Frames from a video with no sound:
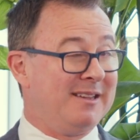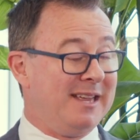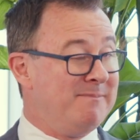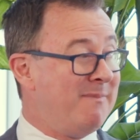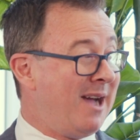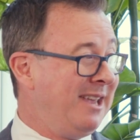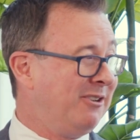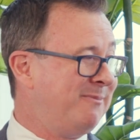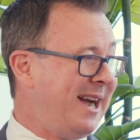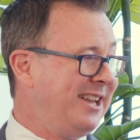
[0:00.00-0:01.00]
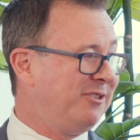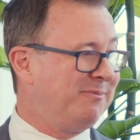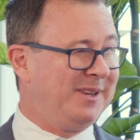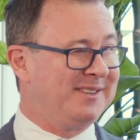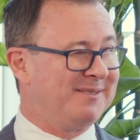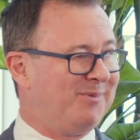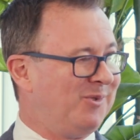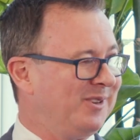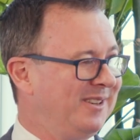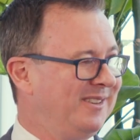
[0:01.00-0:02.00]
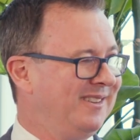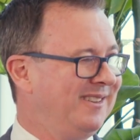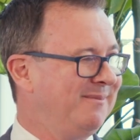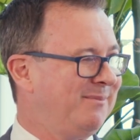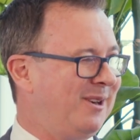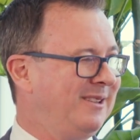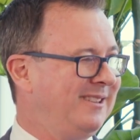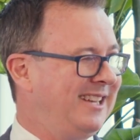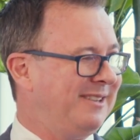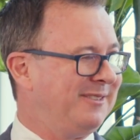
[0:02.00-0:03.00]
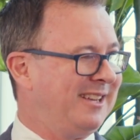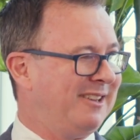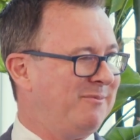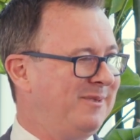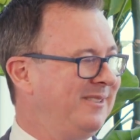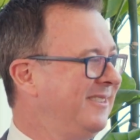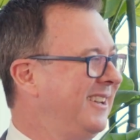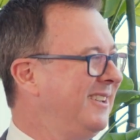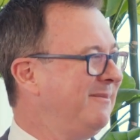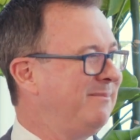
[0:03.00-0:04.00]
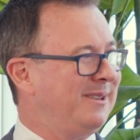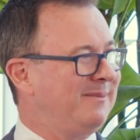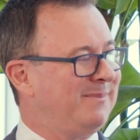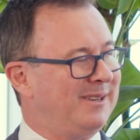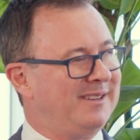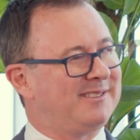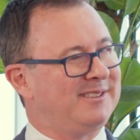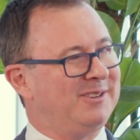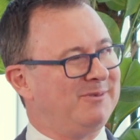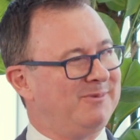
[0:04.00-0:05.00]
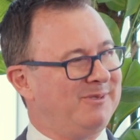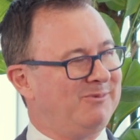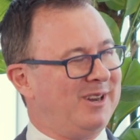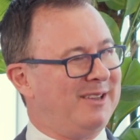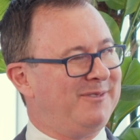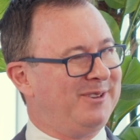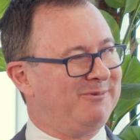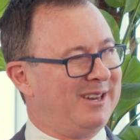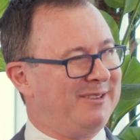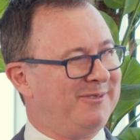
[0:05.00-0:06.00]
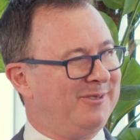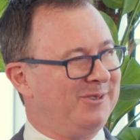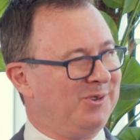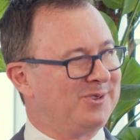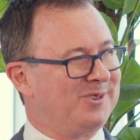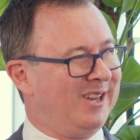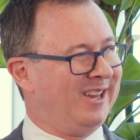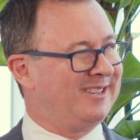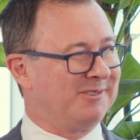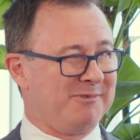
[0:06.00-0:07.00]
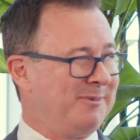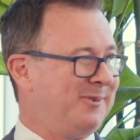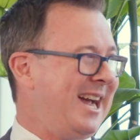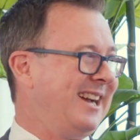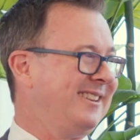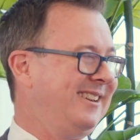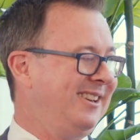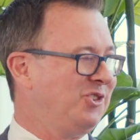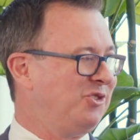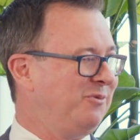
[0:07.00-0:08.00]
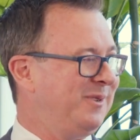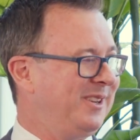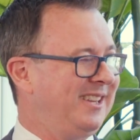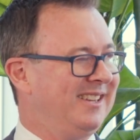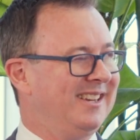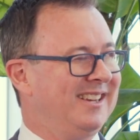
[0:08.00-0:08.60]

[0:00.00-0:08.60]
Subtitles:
It may or may not be supported by the other government, but it's still whatever it looks like, it's a criminal act, and it should be